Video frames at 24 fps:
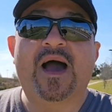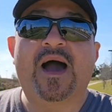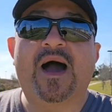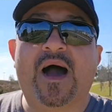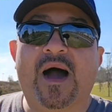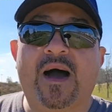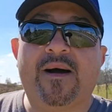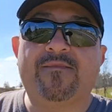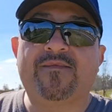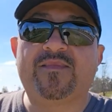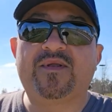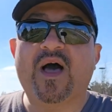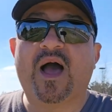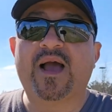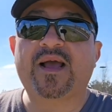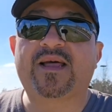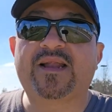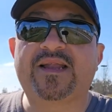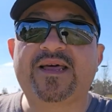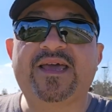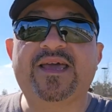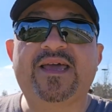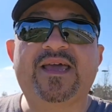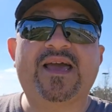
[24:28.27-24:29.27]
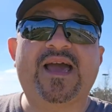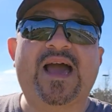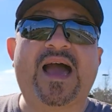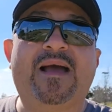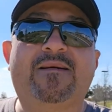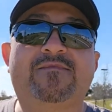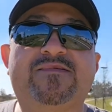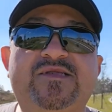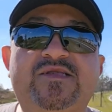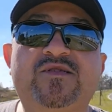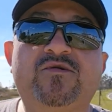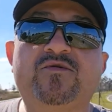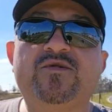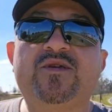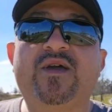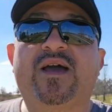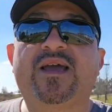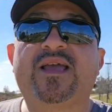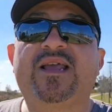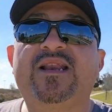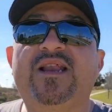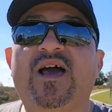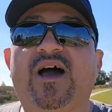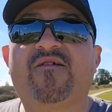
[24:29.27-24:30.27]
Luckily, I'm still
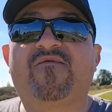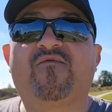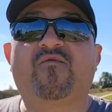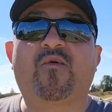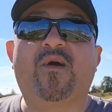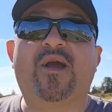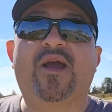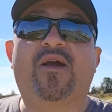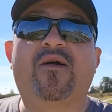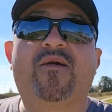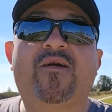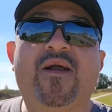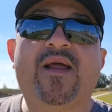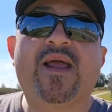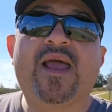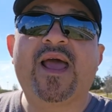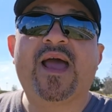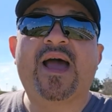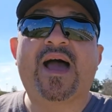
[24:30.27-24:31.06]
young enough where